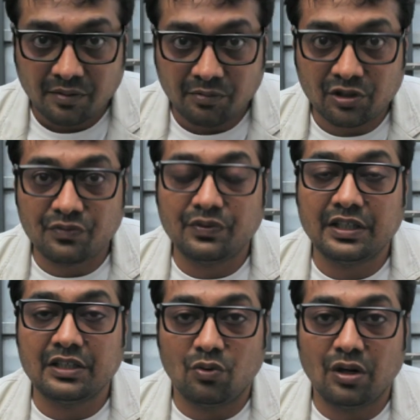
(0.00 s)
Because
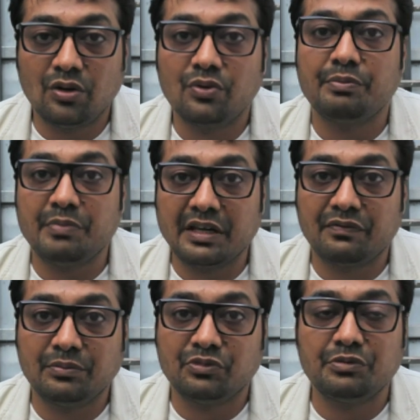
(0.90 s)
we go out, we make
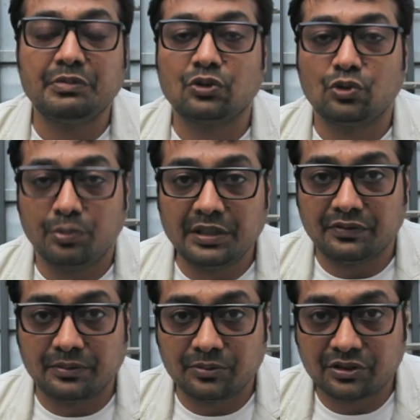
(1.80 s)
films, we make so many
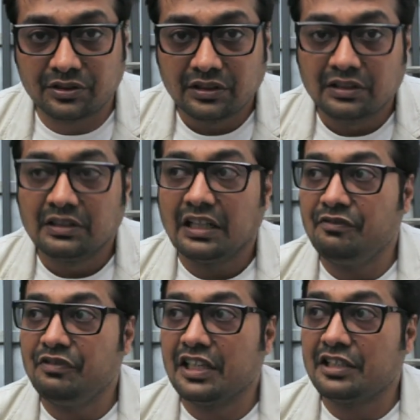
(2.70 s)
films,
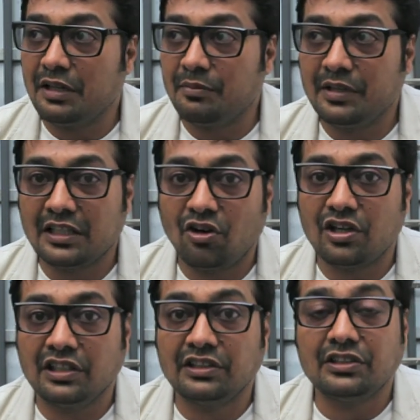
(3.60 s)
and we experiment a
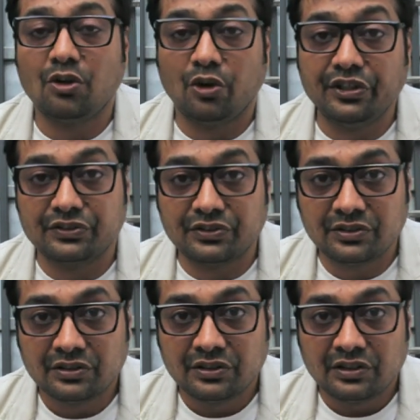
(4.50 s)
lot, and there's an
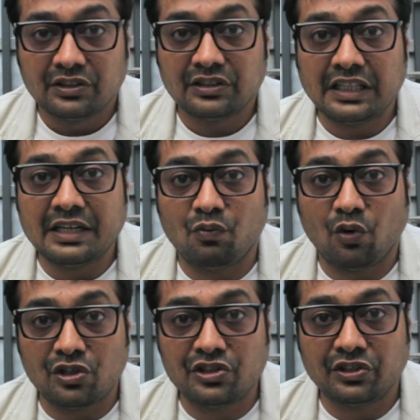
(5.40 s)
audience that
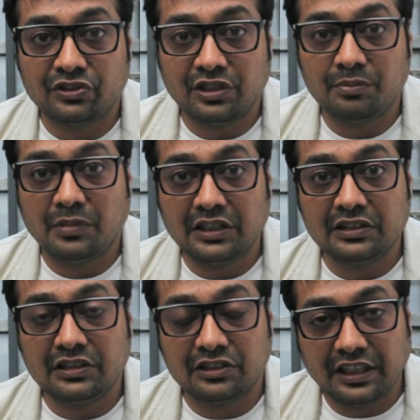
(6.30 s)
watches cinema
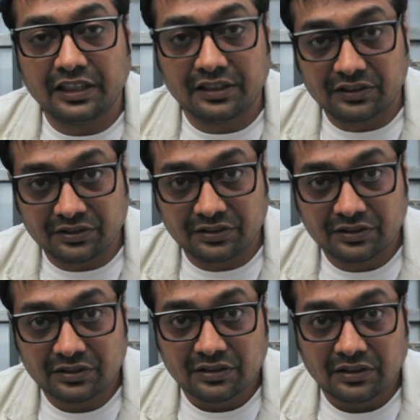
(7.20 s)
in the theatres
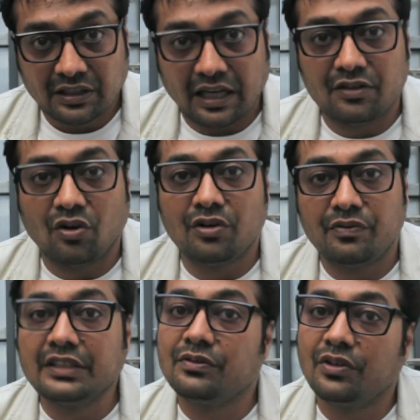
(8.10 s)
and not
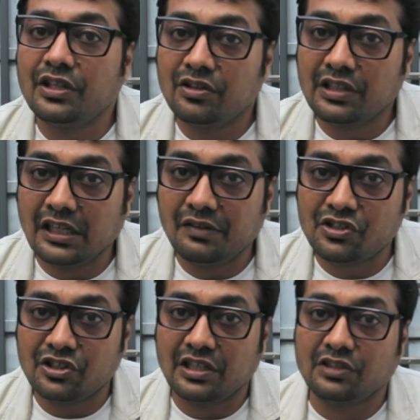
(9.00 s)
waits for it on
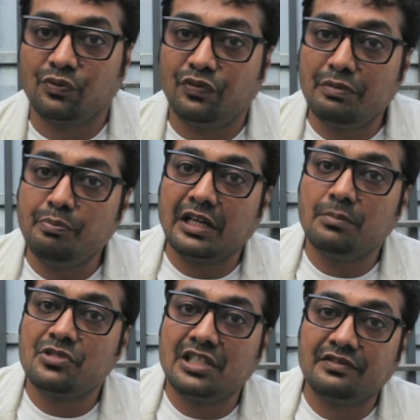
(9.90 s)
television. So film
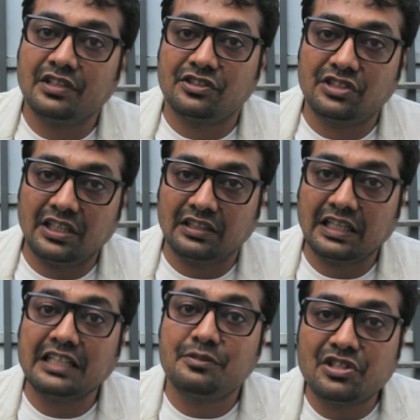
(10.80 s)
becomes self-sustaining.
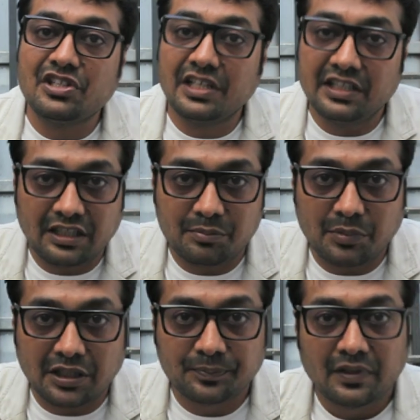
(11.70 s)
That's missing in
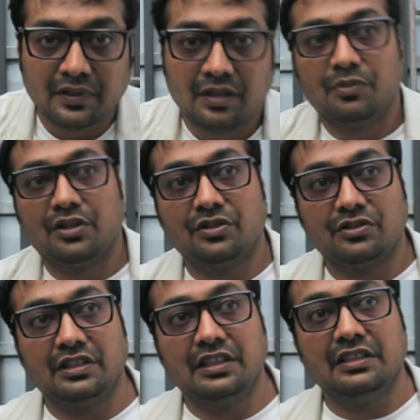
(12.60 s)
Denmark.
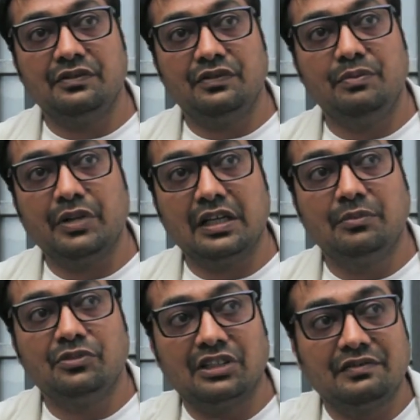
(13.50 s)
Because the day the film
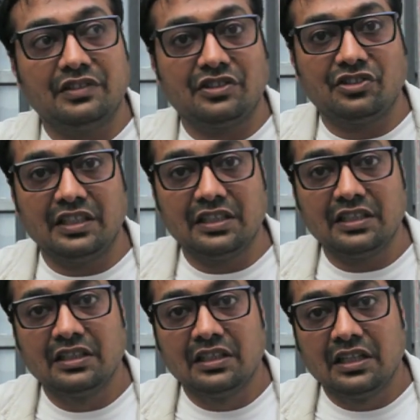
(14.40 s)
becomes
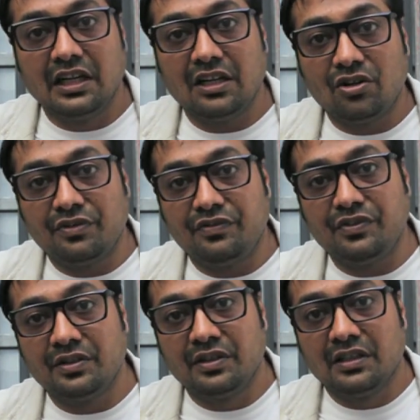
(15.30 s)
self-sustaining, a lot
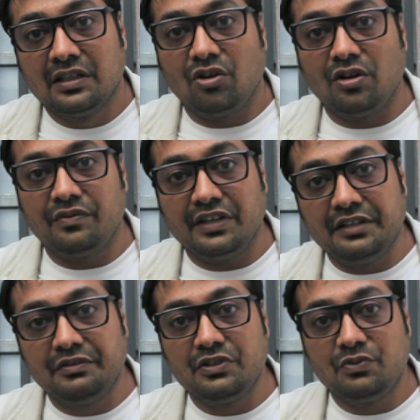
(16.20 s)
of
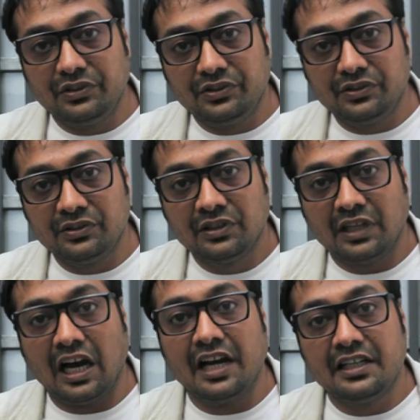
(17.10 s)
individuals,
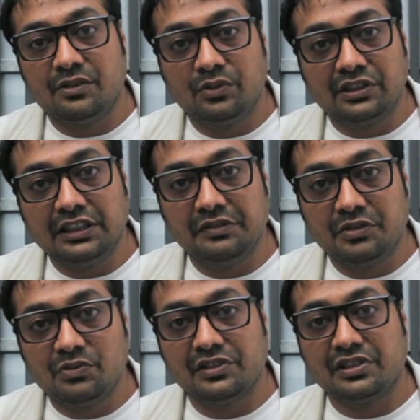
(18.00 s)
high net worth
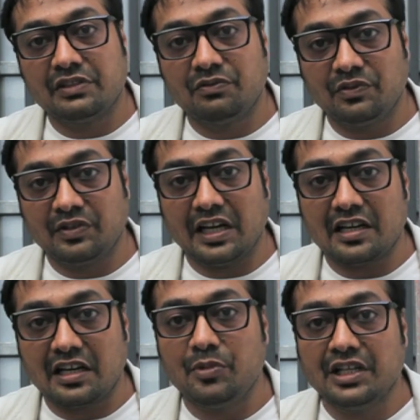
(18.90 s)
individuals,
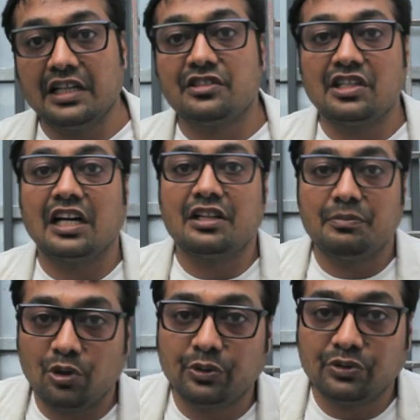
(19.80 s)
can come in and start
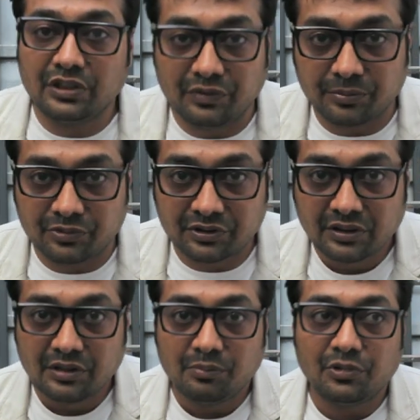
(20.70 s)
producing films.
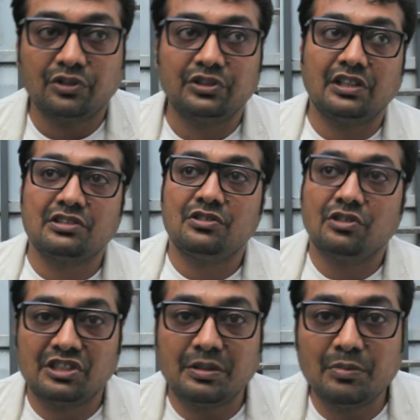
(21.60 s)
Because it does
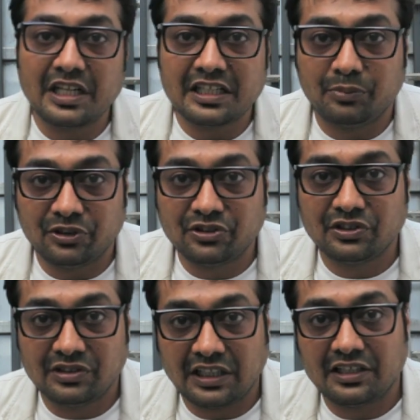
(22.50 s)
not seem like a
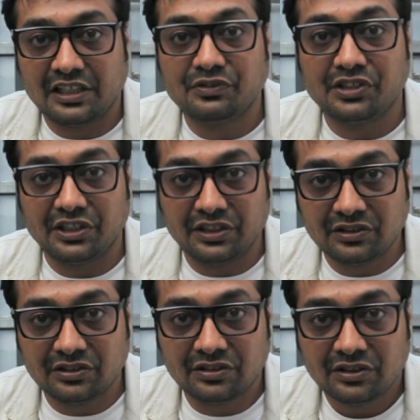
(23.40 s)
business that gives
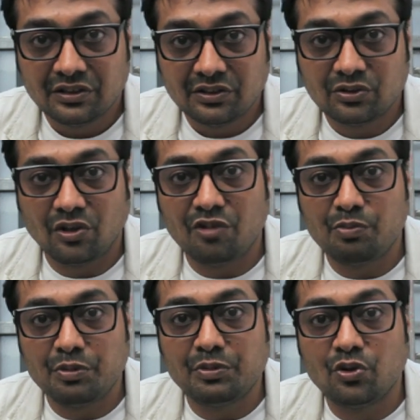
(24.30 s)
returns, so a lot
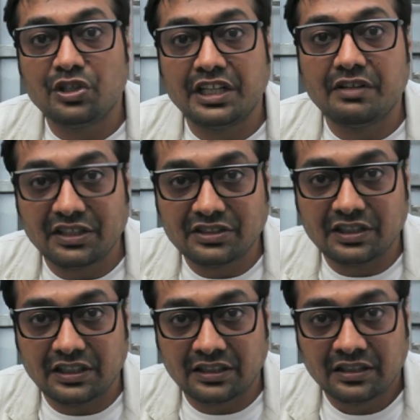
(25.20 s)
of people don't invest
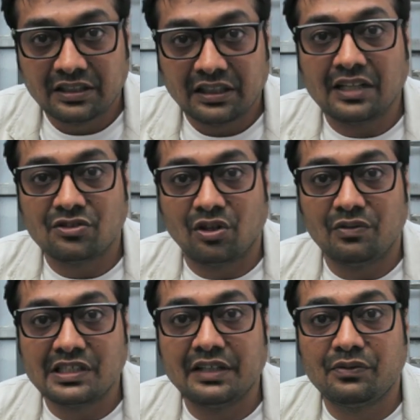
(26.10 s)
in it. And it's
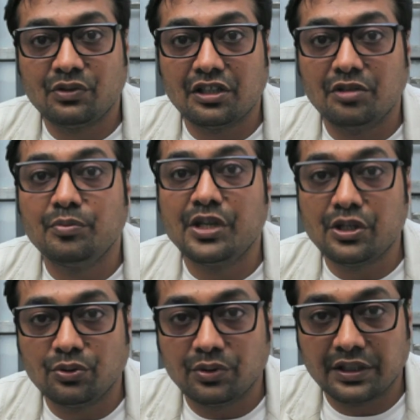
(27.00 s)
always left to the government
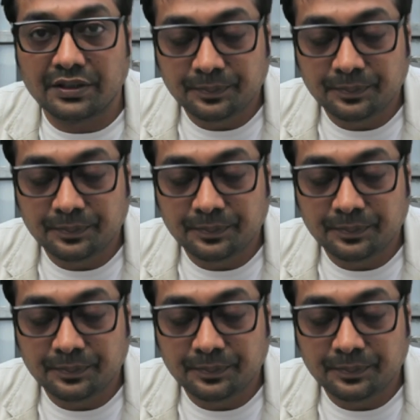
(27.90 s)
to do it.